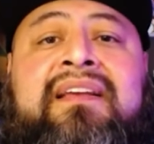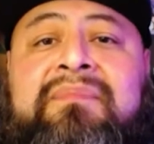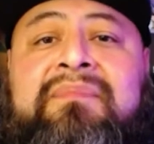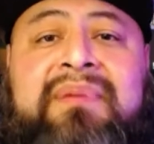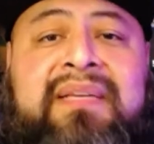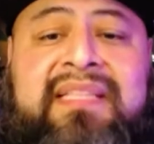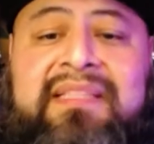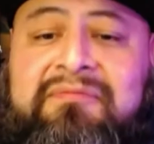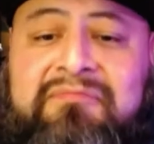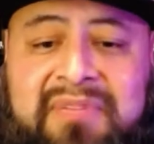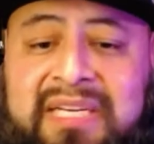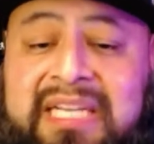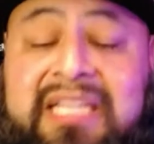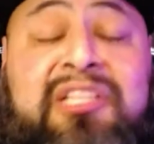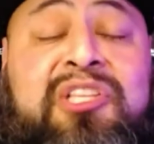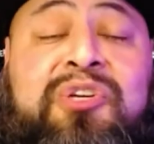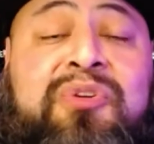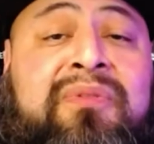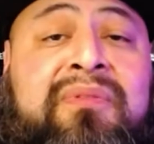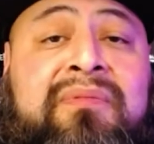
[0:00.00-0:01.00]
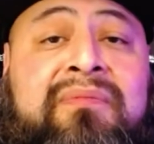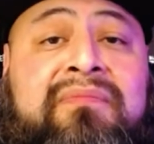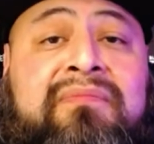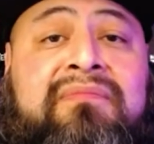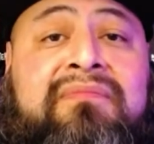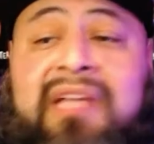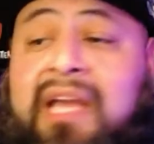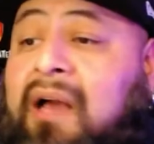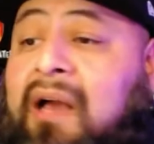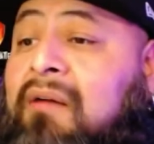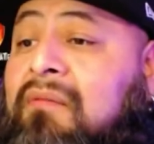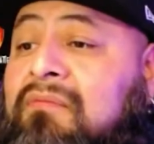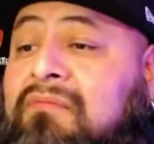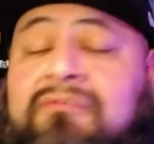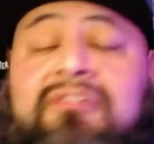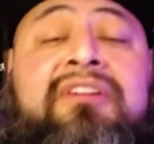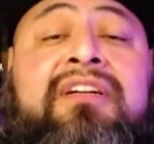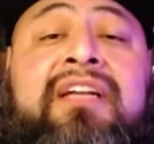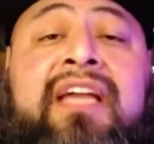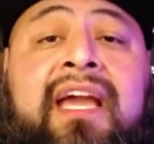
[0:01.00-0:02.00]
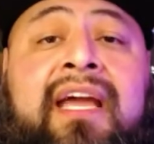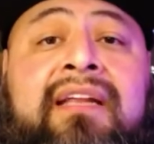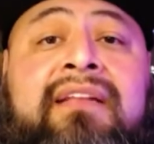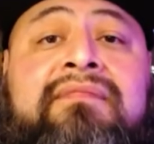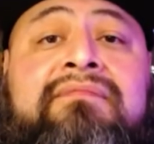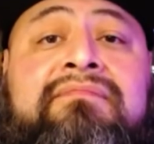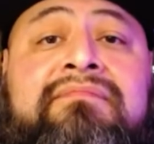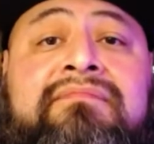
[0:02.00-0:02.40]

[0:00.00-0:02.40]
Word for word: but we do them. Yep, we'll get it.